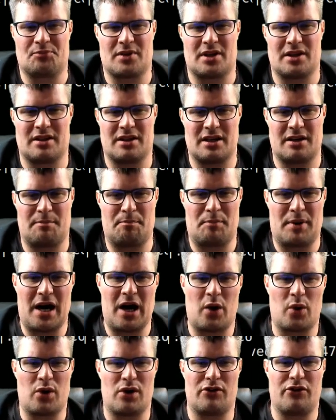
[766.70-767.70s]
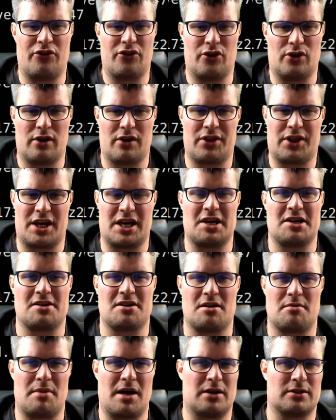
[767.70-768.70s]
the powerful thing
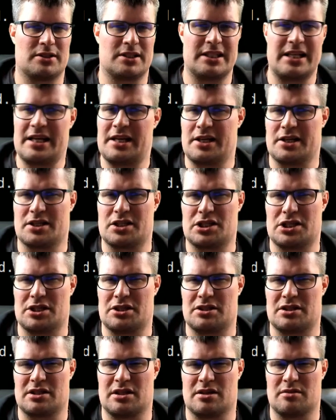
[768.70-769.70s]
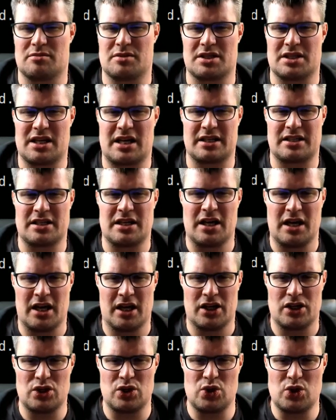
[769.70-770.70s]
about Linux systems that
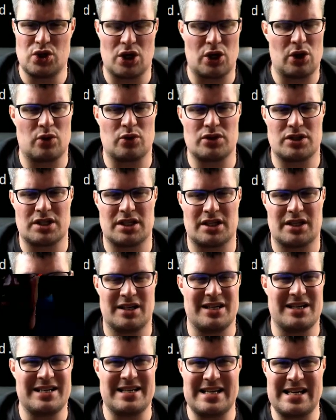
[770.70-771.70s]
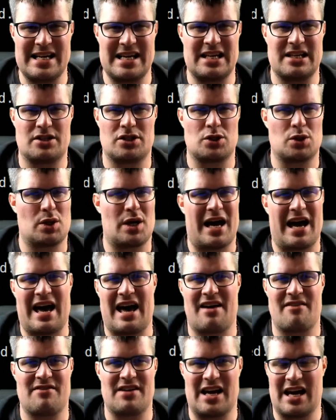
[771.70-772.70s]
you don't need to
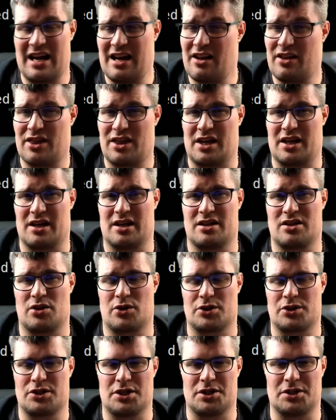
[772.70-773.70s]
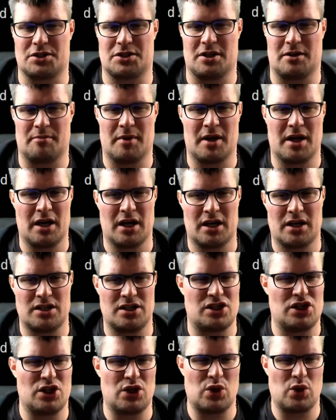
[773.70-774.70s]
have anything in your system.
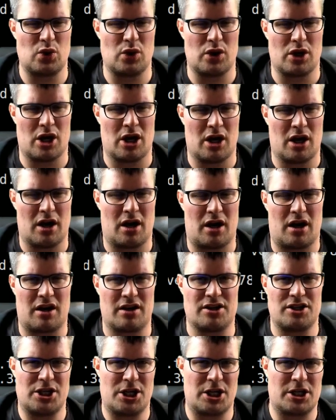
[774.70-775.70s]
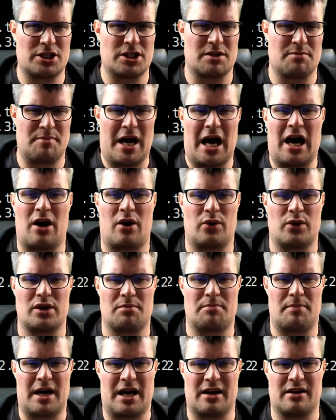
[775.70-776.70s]
You are just
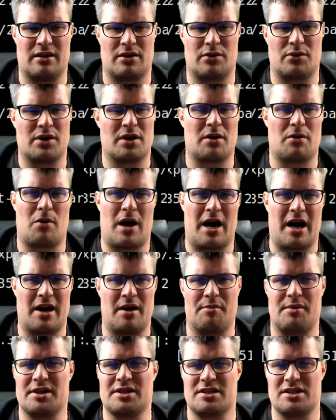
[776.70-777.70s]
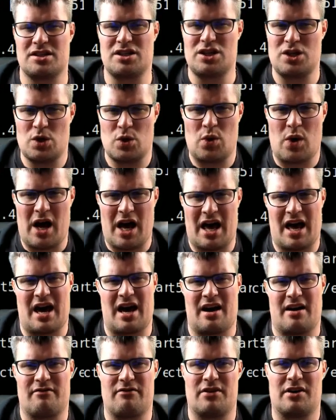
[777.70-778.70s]
bound by the requirements you
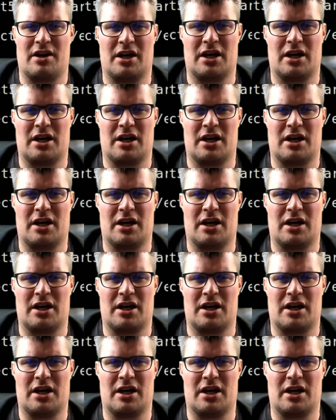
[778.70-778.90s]
have